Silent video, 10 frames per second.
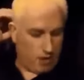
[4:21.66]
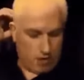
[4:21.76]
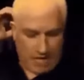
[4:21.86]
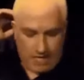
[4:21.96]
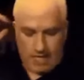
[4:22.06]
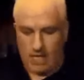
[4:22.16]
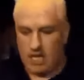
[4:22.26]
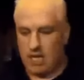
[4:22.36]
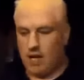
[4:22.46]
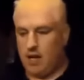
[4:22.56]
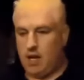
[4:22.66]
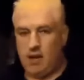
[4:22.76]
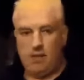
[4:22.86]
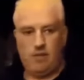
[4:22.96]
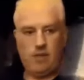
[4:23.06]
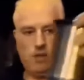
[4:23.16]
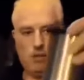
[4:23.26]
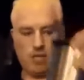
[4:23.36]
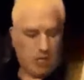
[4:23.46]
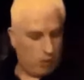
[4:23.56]
all ready. I have now got
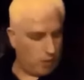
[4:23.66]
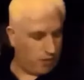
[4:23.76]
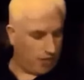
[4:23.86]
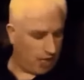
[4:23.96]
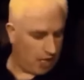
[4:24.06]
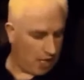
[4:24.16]
my coffee.